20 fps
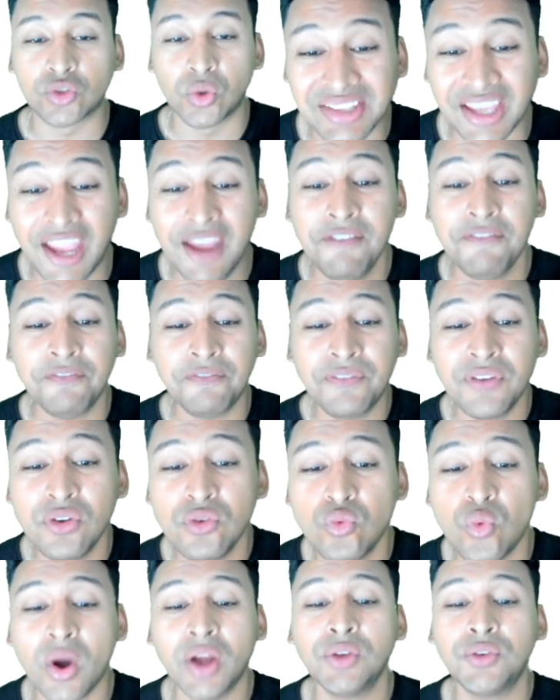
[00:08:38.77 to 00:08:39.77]
So if you
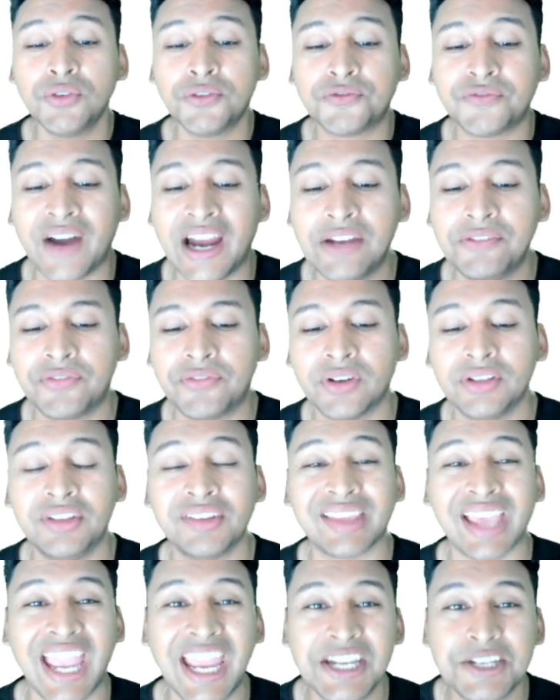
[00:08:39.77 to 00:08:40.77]
want to fight for
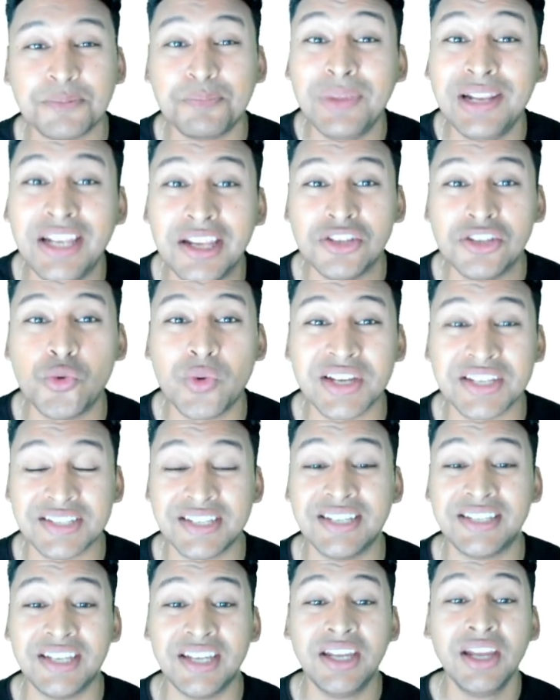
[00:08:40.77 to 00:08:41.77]
this 8 million
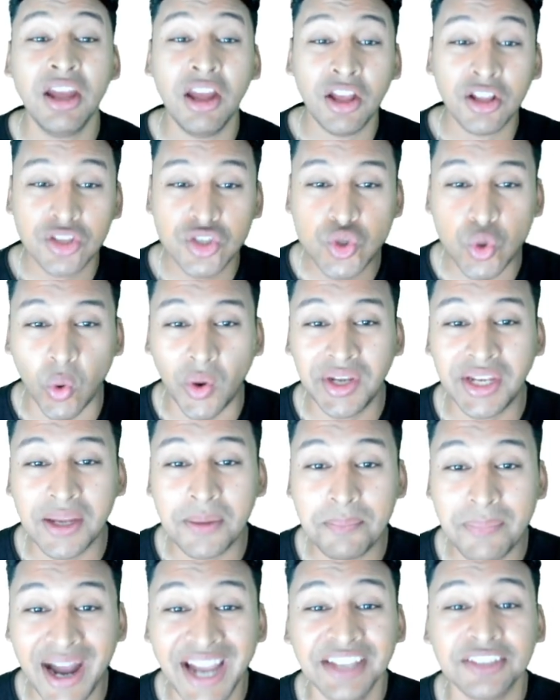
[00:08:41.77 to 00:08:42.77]
USDT
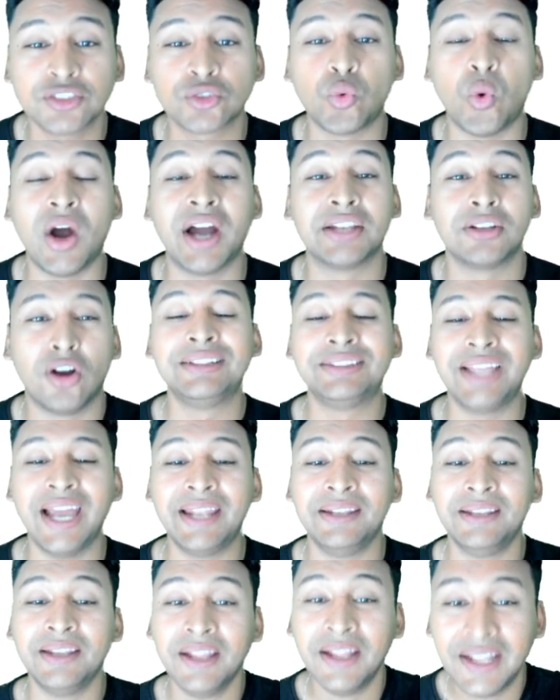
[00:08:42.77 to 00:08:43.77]
joining my squad,
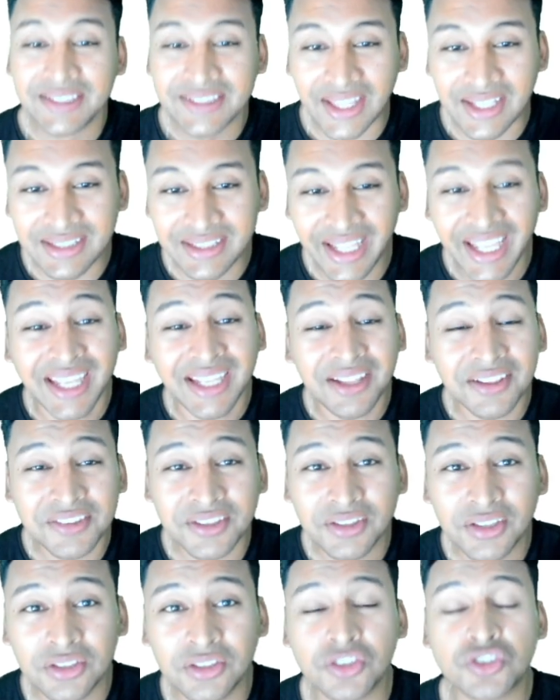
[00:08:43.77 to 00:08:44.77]
then the link is
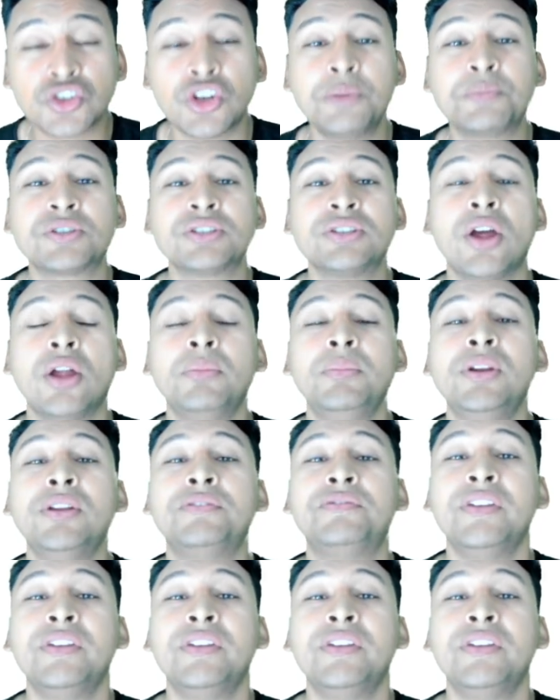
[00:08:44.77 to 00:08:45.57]
in the description down below.